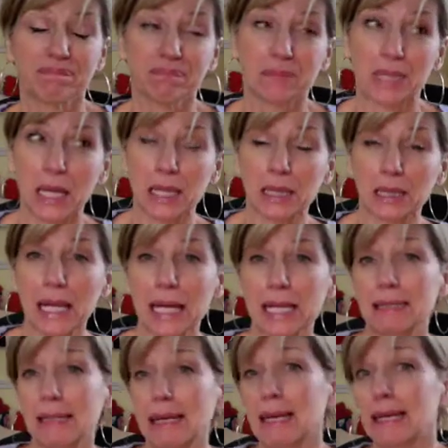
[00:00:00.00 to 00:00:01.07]
Kind of
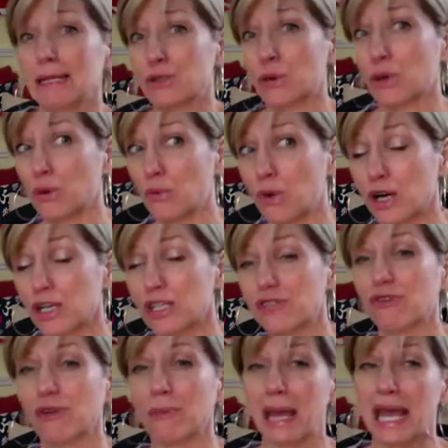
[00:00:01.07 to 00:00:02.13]
lazy, sort of works
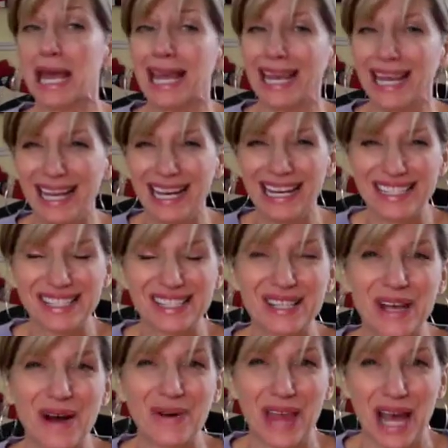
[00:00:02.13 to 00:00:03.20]
for me.
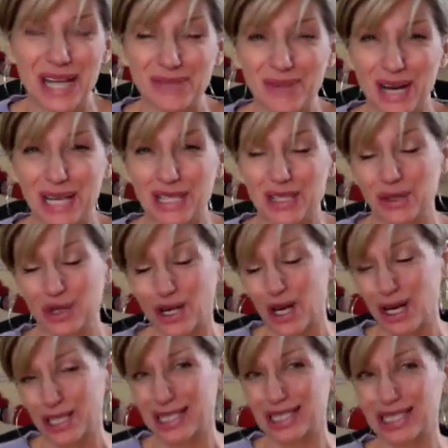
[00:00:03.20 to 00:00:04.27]
So that's what I do. It
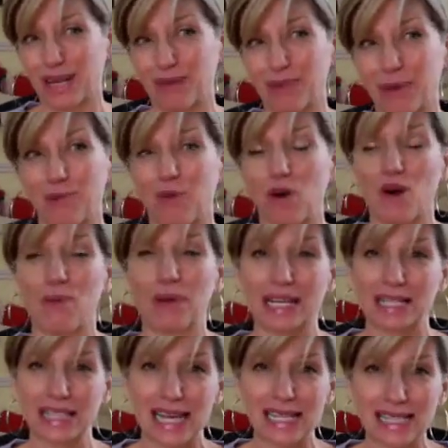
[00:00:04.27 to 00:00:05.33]
costs a little bit more, but
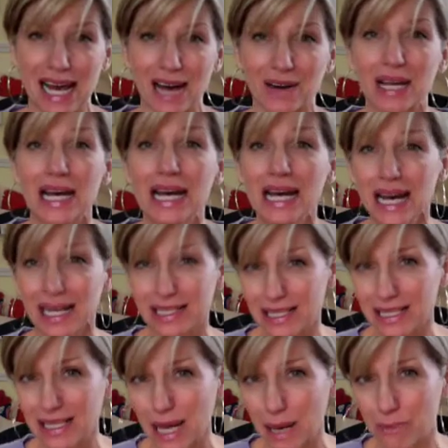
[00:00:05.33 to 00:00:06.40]
it takes out a
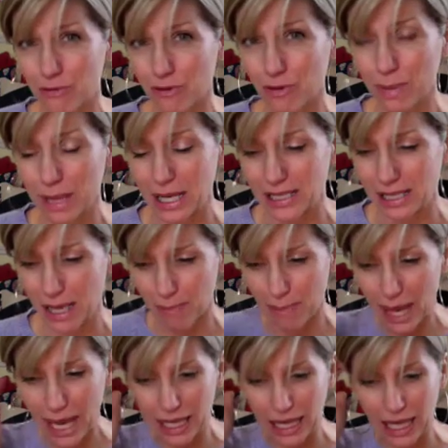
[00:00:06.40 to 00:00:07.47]
step for me as I'm
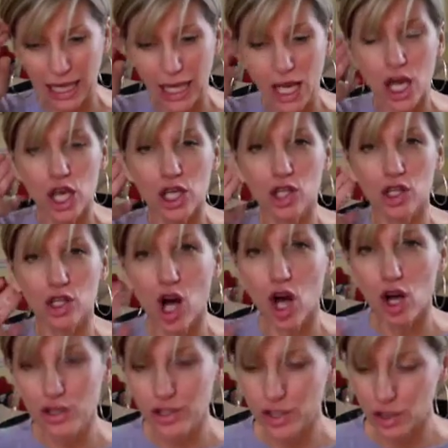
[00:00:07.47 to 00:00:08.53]
painting. You'll
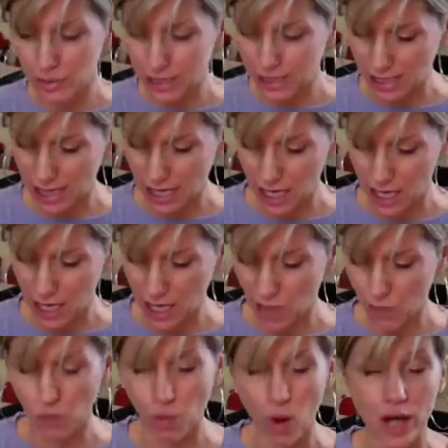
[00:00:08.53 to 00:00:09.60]
also see
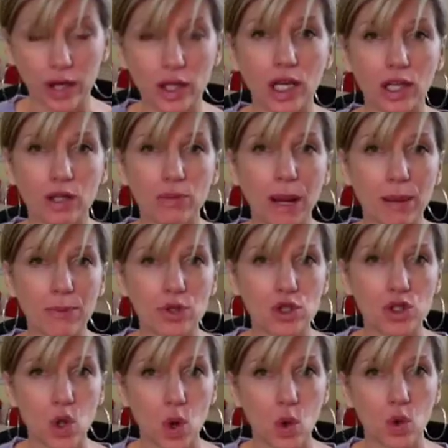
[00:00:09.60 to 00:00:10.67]
watercolor paper
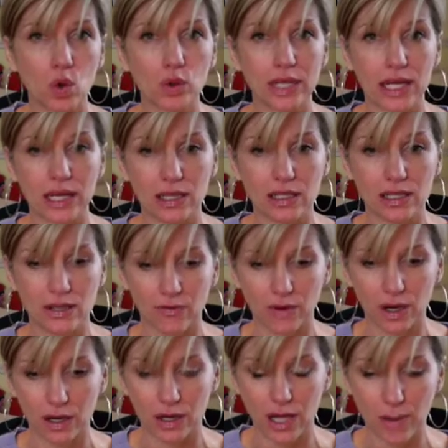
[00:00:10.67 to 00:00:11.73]
sold in
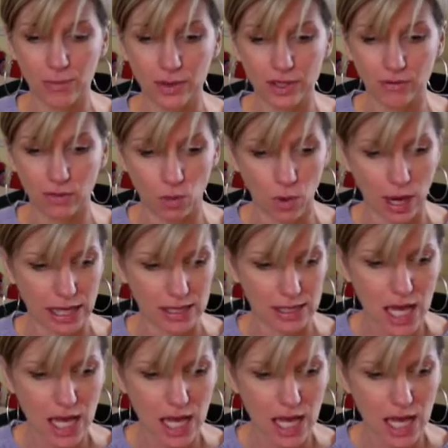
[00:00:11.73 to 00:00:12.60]
a couple different ways.